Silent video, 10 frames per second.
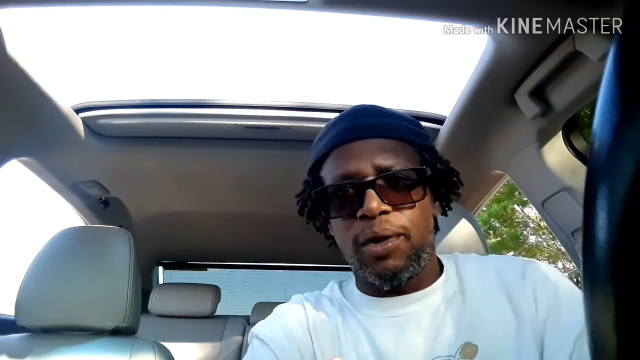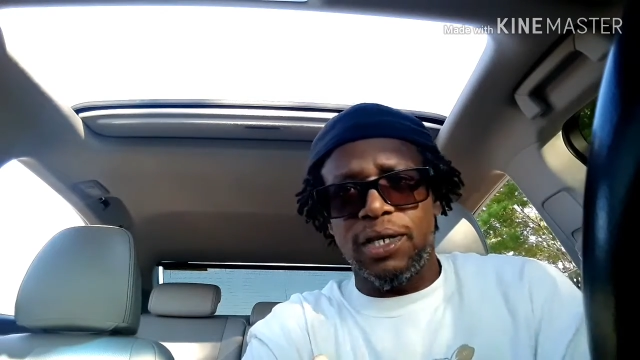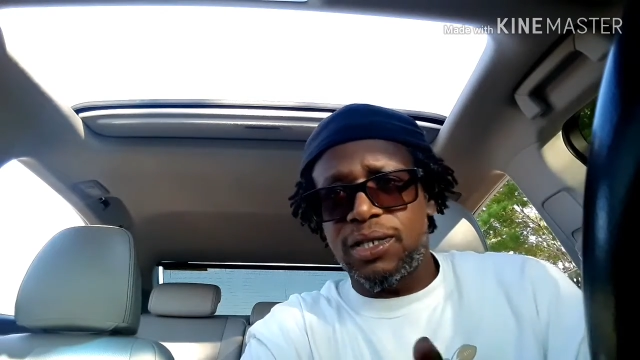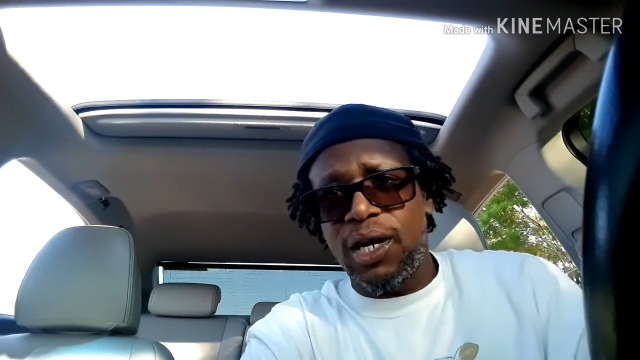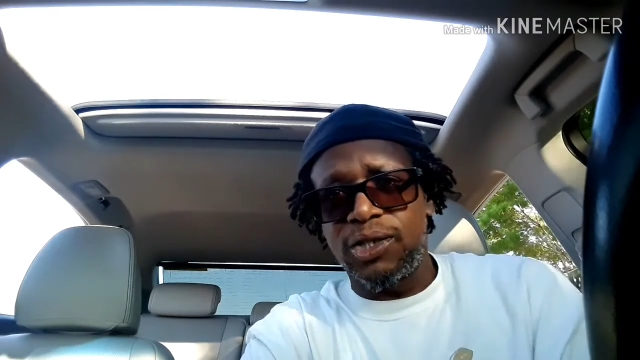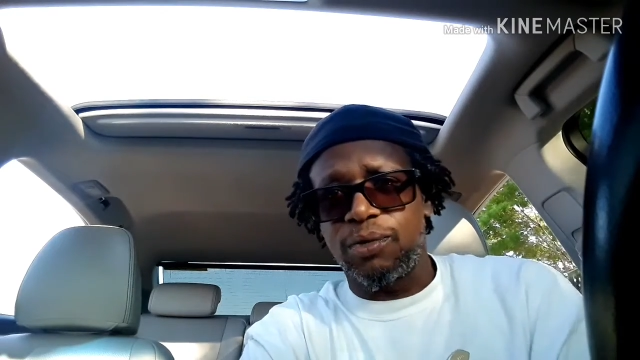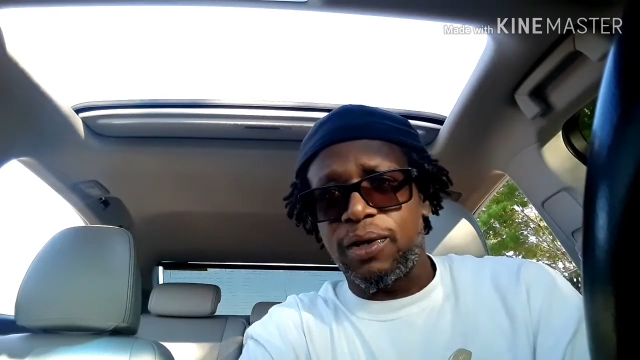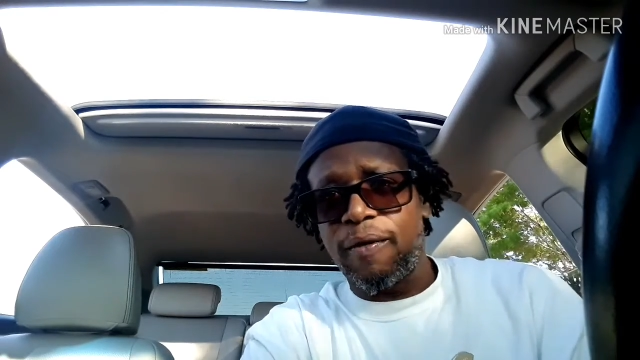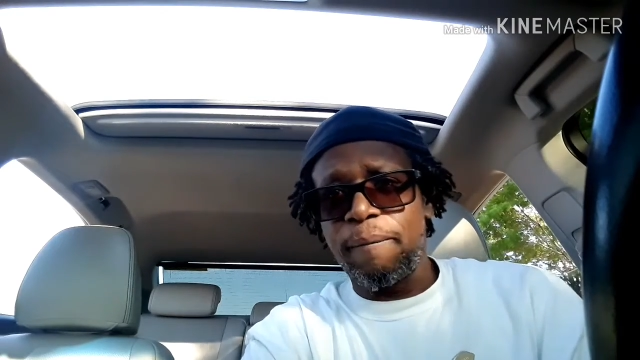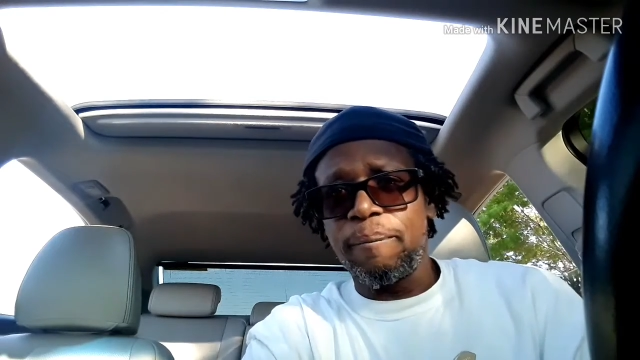in this
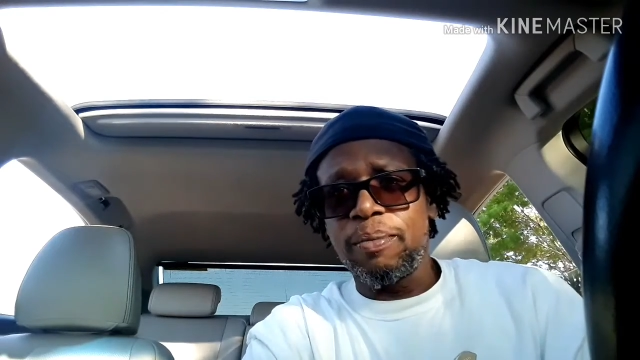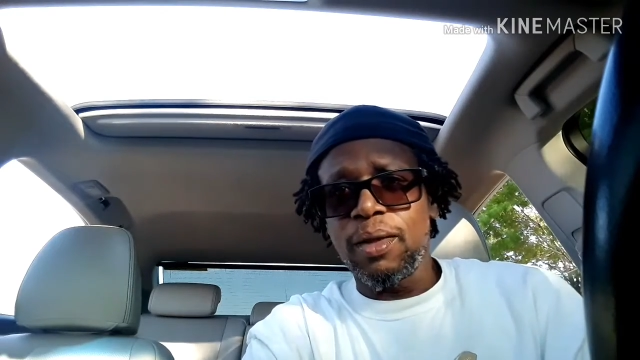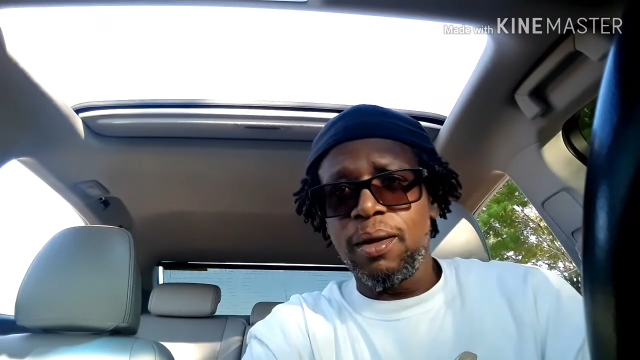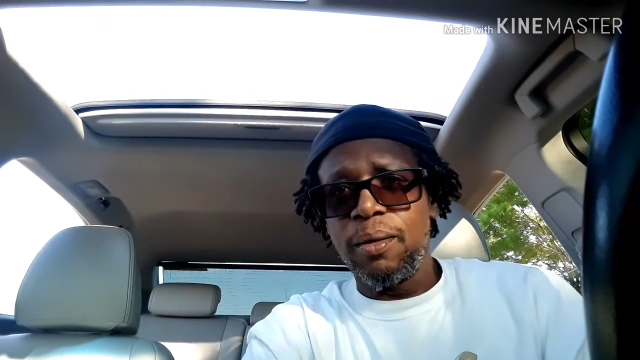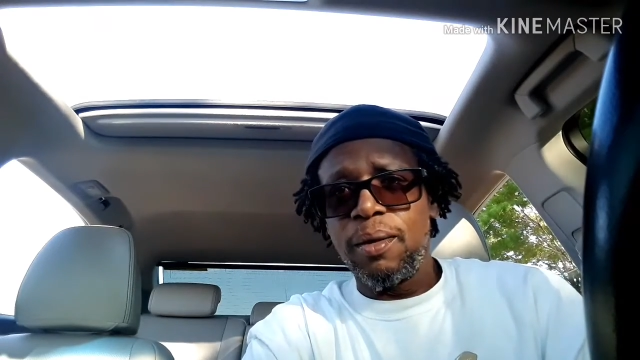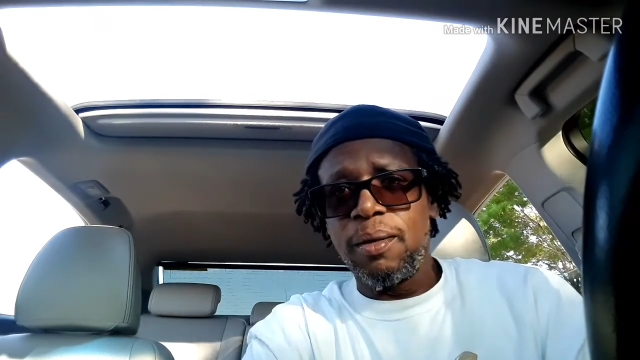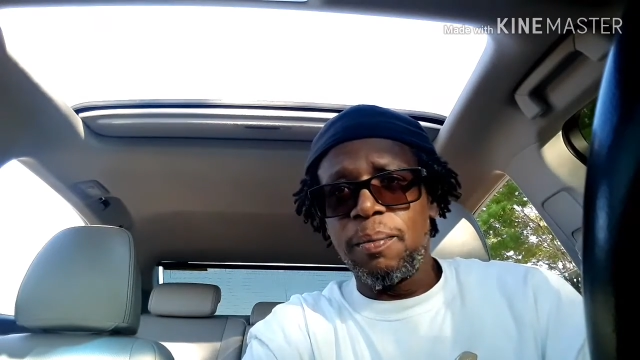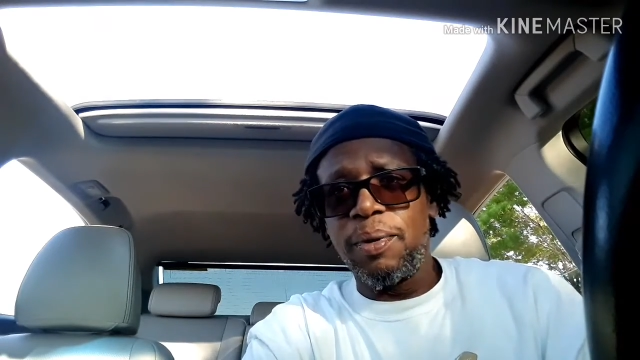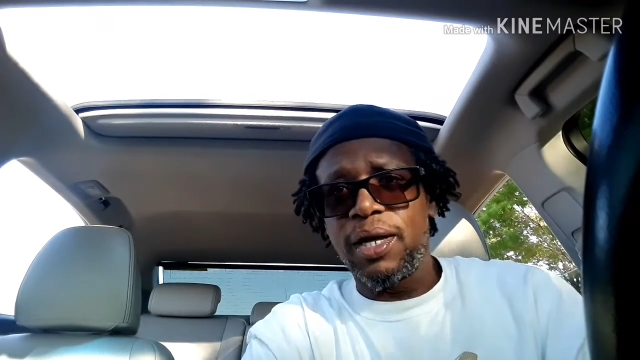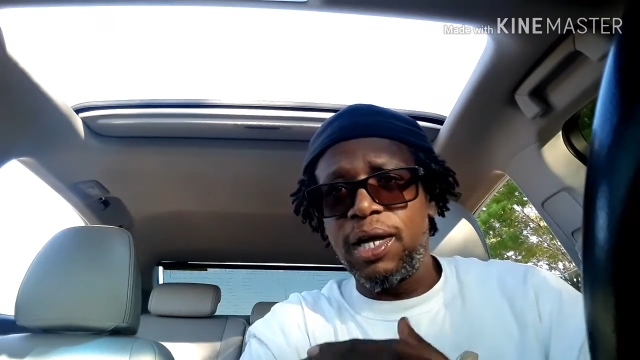country,
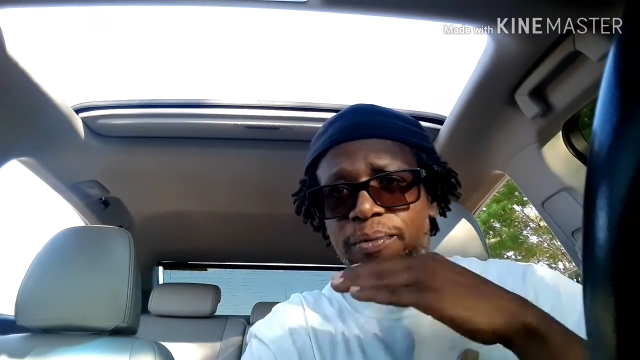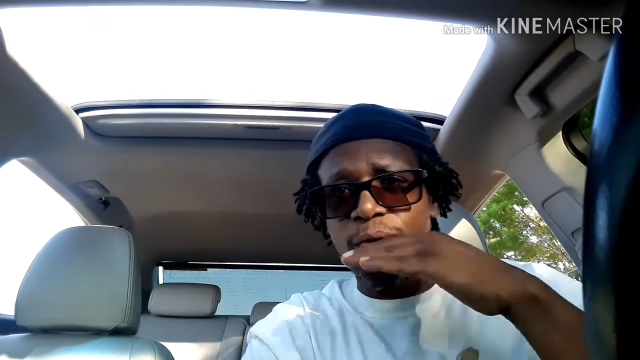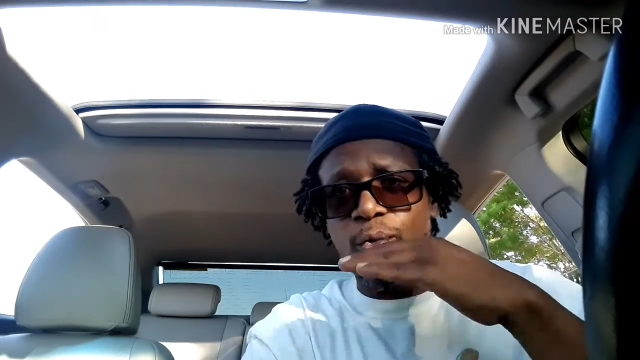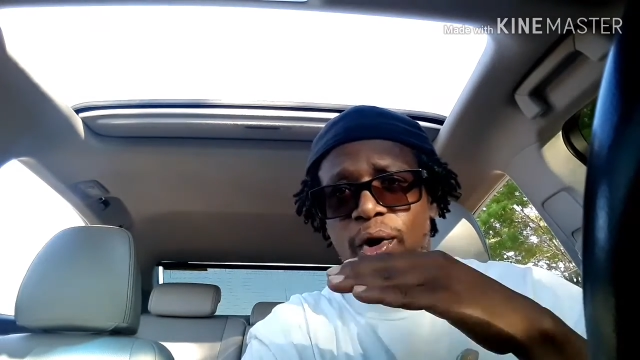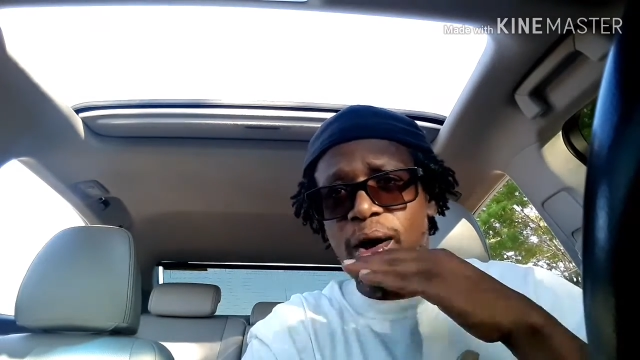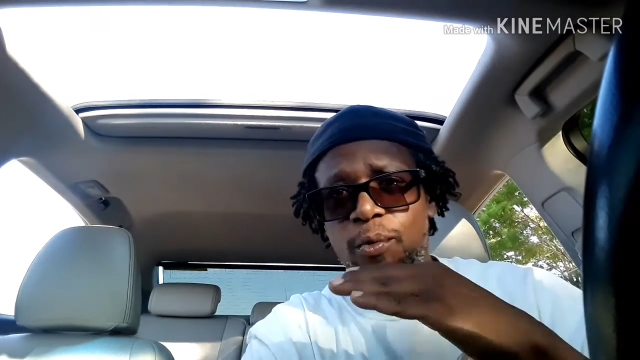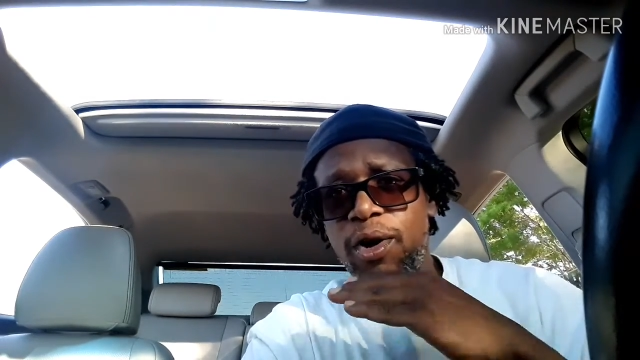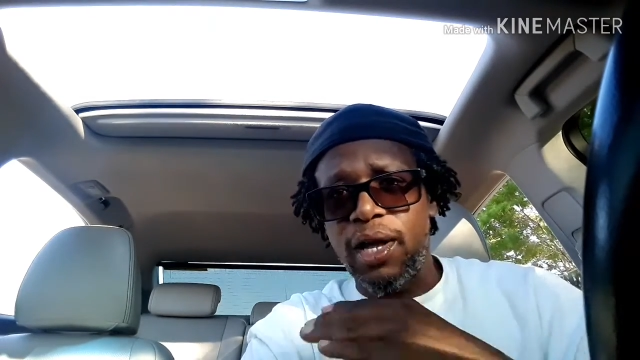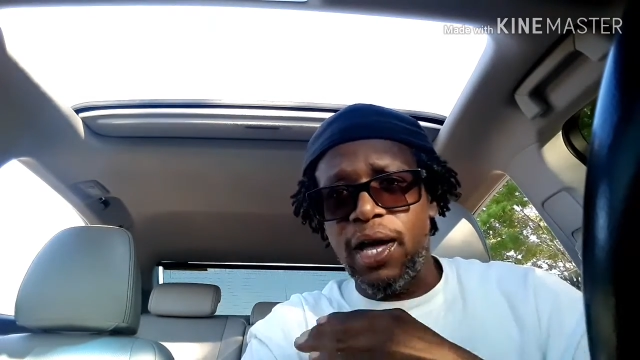but keep them right where